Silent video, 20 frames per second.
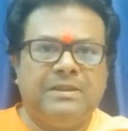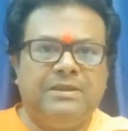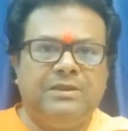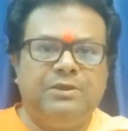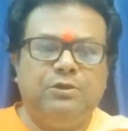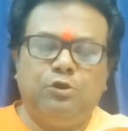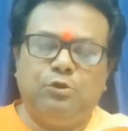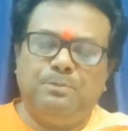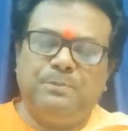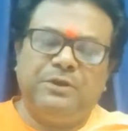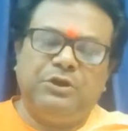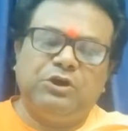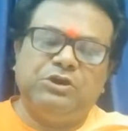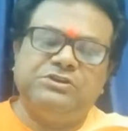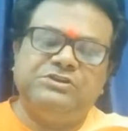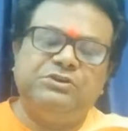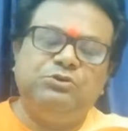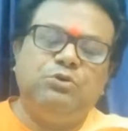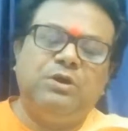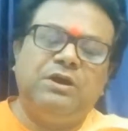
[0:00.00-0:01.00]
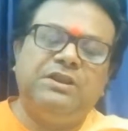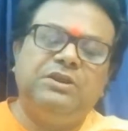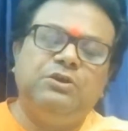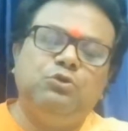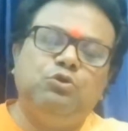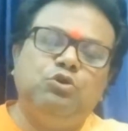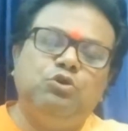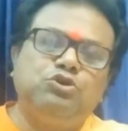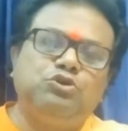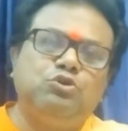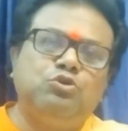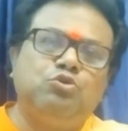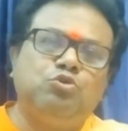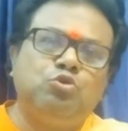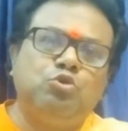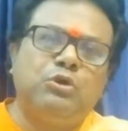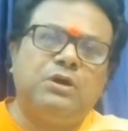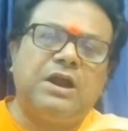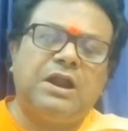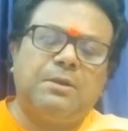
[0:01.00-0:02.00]
because you are used to
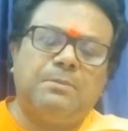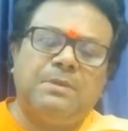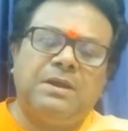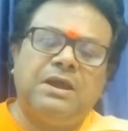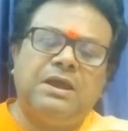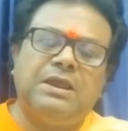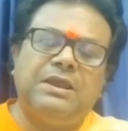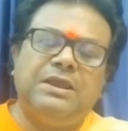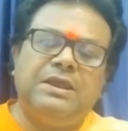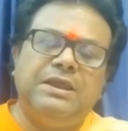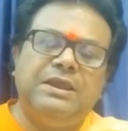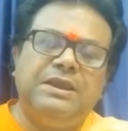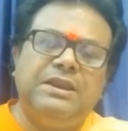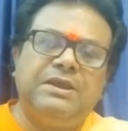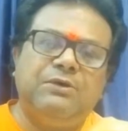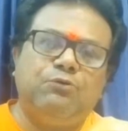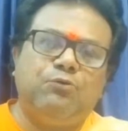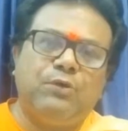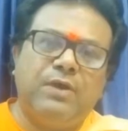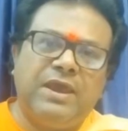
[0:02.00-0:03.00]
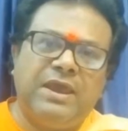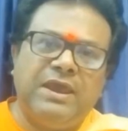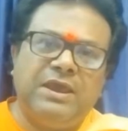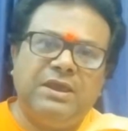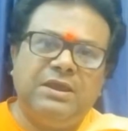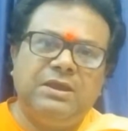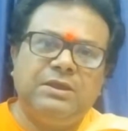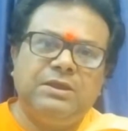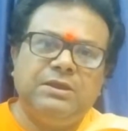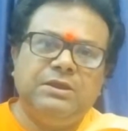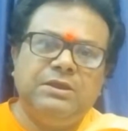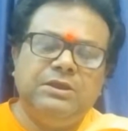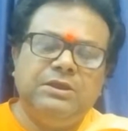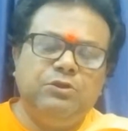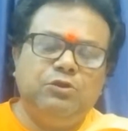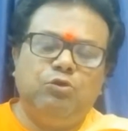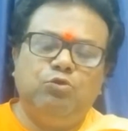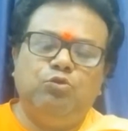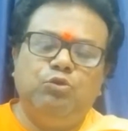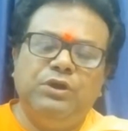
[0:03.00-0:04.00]
do karma in a way,
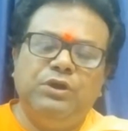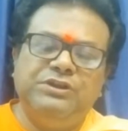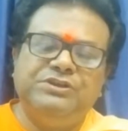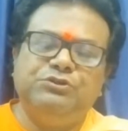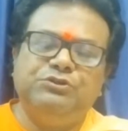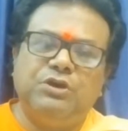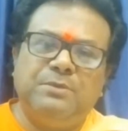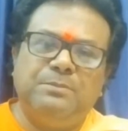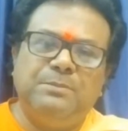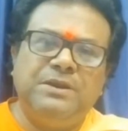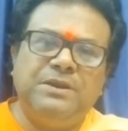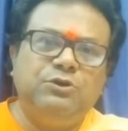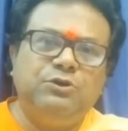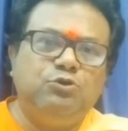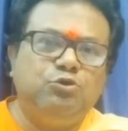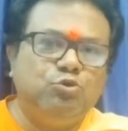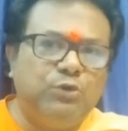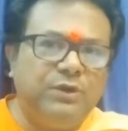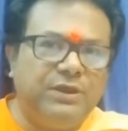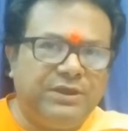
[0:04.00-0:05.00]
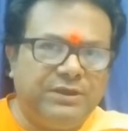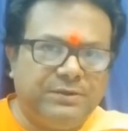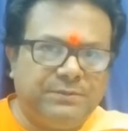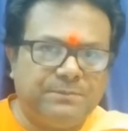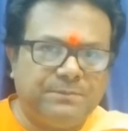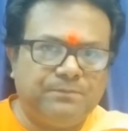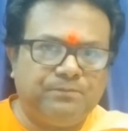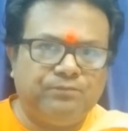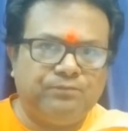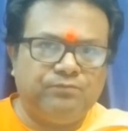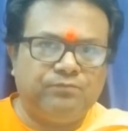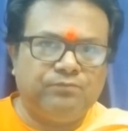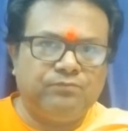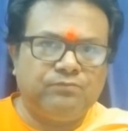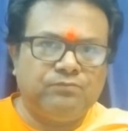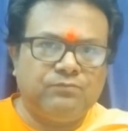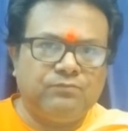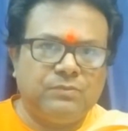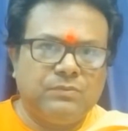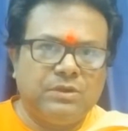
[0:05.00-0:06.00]
which you have been doing,
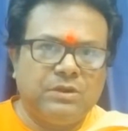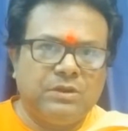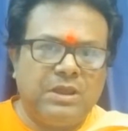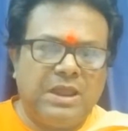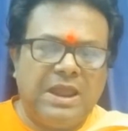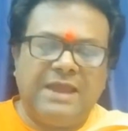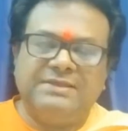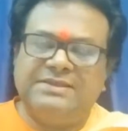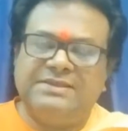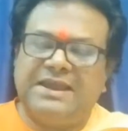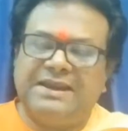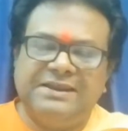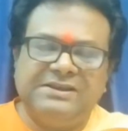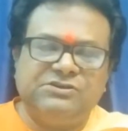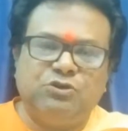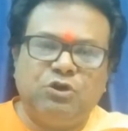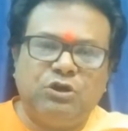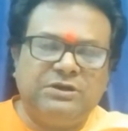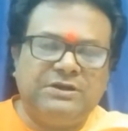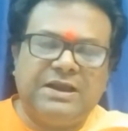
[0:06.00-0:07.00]
and that is not